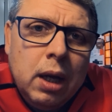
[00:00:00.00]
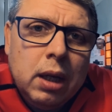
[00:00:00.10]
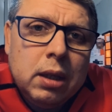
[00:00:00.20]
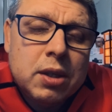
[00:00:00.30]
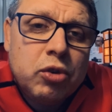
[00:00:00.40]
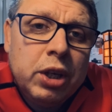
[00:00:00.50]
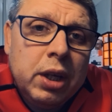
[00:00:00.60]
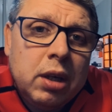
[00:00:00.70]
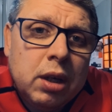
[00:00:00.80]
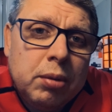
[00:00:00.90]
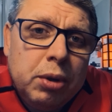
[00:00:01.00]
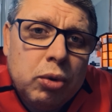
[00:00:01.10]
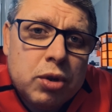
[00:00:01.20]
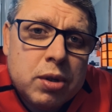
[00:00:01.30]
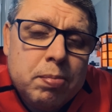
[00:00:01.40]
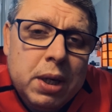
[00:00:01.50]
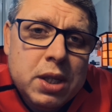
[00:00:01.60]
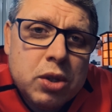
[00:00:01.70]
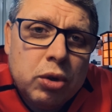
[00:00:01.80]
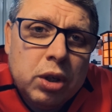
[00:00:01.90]
The strengthening curve, it was based
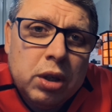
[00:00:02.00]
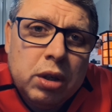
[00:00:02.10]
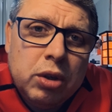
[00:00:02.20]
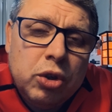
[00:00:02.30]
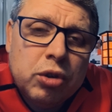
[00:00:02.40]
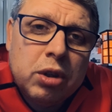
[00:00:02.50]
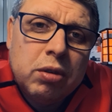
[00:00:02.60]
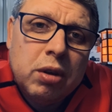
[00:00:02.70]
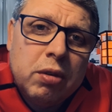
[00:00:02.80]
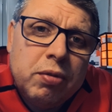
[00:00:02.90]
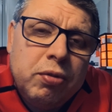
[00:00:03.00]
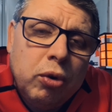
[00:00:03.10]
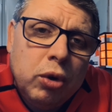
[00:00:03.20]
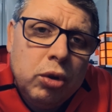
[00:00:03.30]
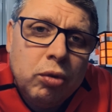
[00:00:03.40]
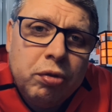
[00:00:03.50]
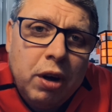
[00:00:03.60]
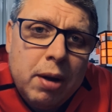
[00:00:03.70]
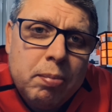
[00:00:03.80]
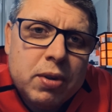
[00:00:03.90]
on just a 4 to
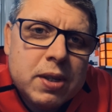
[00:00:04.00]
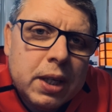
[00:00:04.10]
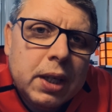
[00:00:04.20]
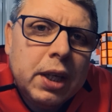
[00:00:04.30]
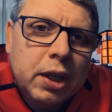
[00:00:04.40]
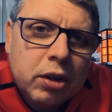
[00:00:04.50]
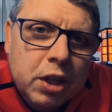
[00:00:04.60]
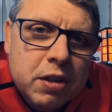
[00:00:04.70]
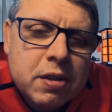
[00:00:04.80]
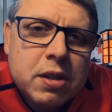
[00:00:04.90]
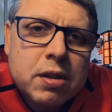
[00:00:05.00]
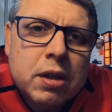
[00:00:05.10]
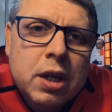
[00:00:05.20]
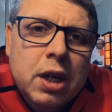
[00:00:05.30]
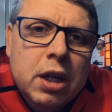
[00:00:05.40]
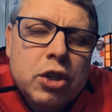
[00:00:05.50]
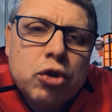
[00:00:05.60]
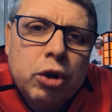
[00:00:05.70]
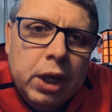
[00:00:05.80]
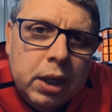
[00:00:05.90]
5% increase in
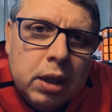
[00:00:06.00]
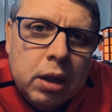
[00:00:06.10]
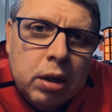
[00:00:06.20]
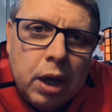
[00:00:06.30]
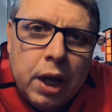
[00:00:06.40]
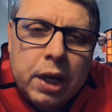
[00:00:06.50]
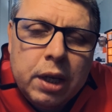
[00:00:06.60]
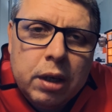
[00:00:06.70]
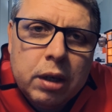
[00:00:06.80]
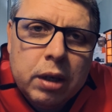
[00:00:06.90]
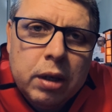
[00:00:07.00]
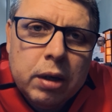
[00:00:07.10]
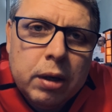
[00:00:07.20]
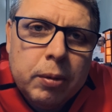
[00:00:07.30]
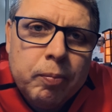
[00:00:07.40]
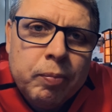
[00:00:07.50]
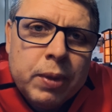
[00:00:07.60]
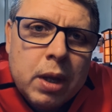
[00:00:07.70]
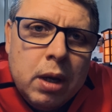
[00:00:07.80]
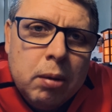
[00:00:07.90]
strength and in
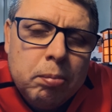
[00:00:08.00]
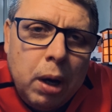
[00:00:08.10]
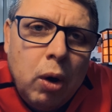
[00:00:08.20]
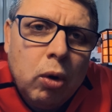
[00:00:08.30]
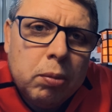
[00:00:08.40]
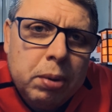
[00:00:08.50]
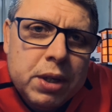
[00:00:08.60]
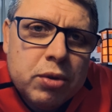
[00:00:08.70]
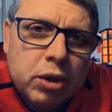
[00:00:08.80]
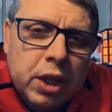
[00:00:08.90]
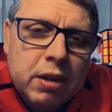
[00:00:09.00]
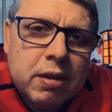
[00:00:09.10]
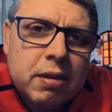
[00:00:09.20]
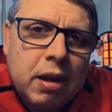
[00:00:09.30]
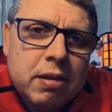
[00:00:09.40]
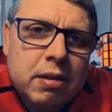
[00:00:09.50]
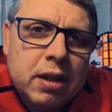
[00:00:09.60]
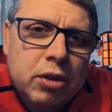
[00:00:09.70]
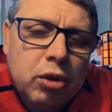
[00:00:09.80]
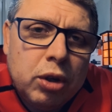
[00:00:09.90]
power based on the exercises
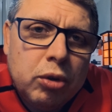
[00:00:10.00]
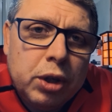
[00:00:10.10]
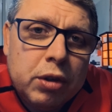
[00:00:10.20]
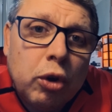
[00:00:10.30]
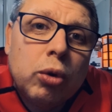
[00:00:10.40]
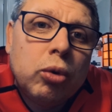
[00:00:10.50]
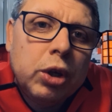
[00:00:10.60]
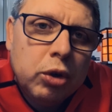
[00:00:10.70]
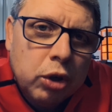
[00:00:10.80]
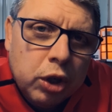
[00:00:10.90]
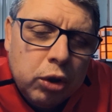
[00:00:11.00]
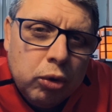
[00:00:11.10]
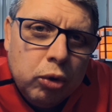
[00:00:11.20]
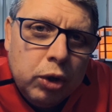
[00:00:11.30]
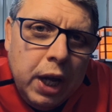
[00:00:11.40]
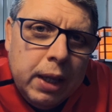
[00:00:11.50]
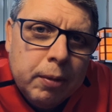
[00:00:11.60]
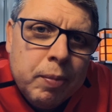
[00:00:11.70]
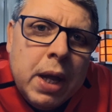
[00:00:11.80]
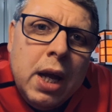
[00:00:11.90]
that you are doing. So in order to do that,
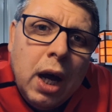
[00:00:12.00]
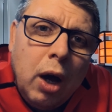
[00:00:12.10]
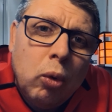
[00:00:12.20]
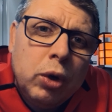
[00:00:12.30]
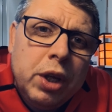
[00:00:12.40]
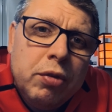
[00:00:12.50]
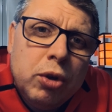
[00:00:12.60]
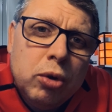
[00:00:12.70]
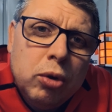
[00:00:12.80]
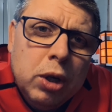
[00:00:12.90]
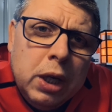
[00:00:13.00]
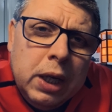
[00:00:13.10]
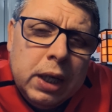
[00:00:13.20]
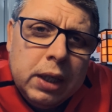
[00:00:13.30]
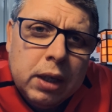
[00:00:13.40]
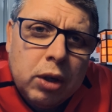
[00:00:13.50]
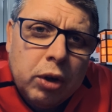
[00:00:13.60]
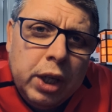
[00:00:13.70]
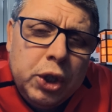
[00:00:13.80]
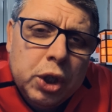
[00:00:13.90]
I will give you the
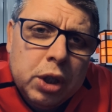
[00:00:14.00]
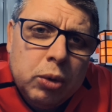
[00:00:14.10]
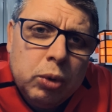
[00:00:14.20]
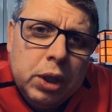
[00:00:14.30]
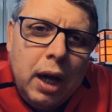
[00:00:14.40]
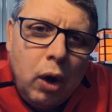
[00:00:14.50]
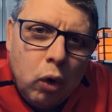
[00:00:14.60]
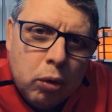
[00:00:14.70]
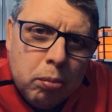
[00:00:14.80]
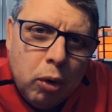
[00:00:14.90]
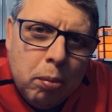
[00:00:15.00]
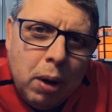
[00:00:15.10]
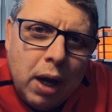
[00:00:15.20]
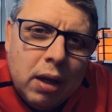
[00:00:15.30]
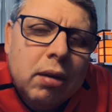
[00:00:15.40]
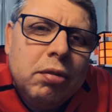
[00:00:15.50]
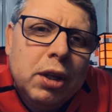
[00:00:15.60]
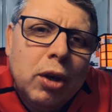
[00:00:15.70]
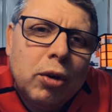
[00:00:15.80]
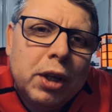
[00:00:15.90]
connection with our mobile
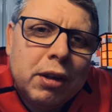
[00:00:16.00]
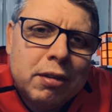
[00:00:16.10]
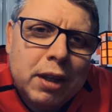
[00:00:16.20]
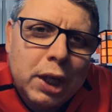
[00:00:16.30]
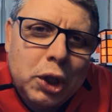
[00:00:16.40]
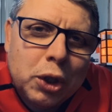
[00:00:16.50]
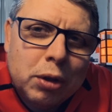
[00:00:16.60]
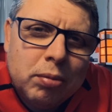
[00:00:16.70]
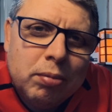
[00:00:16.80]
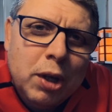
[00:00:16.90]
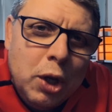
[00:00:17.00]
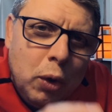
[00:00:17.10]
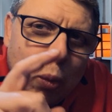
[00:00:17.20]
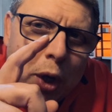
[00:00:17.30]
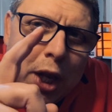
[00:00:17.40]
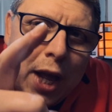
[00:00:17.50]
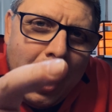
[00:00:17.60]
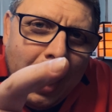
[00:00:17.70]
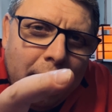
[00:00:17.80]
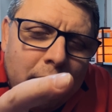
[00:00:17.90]
vlogging station with Ed.